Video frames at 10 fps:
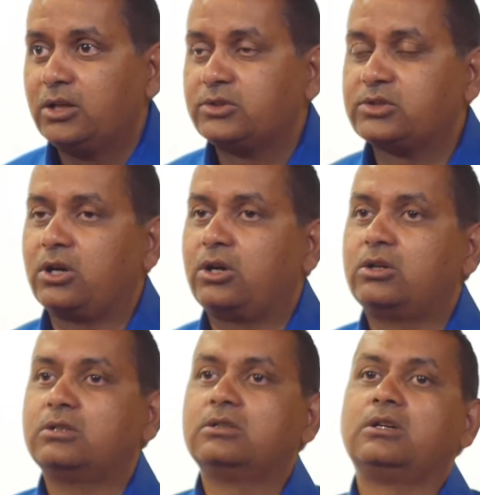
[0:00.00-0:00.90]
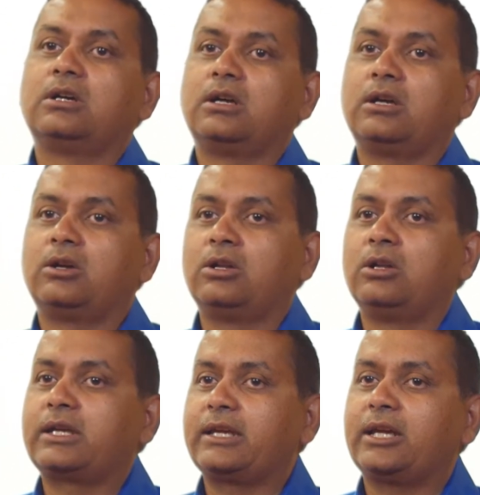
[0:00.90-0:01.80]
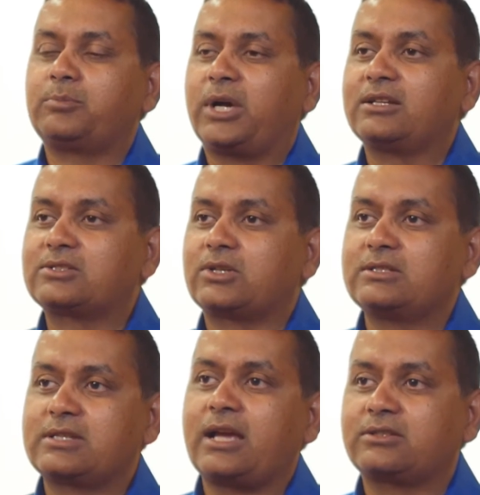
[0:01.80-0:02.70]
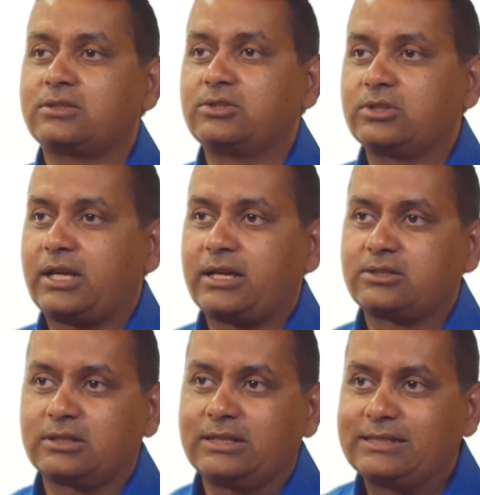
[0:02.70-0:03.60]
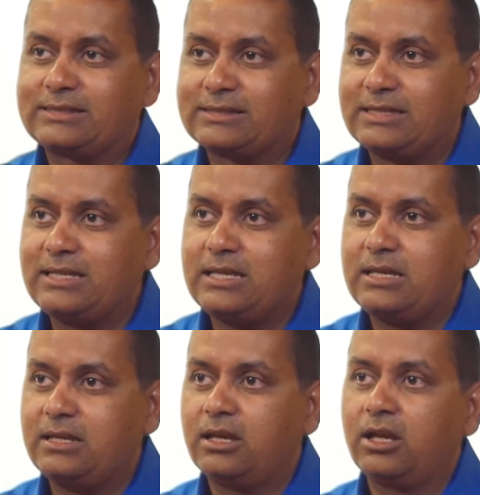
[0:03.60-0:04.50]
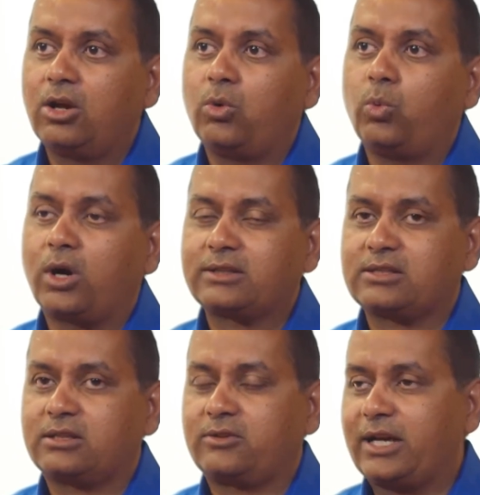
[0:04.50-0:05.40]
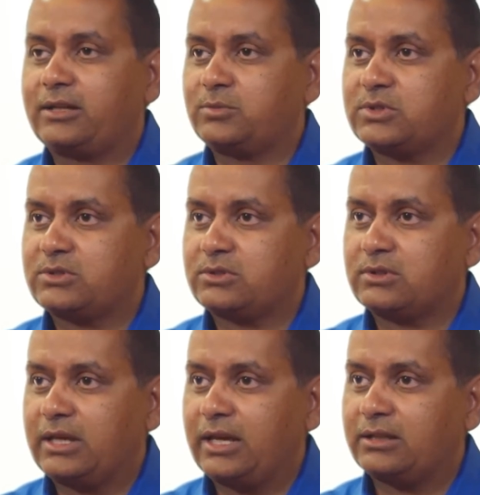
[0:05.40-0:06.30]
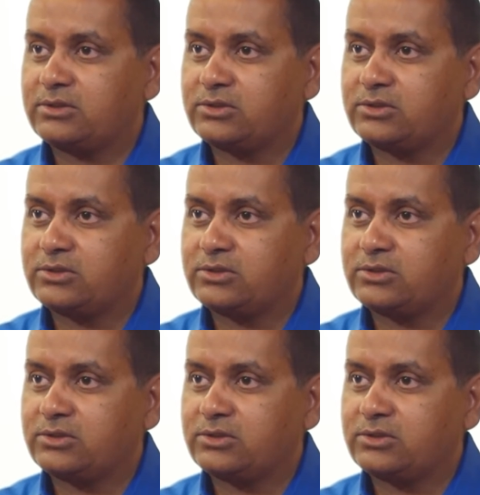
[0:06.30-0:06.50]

So looking at past transactions, you can actually see what sort of items get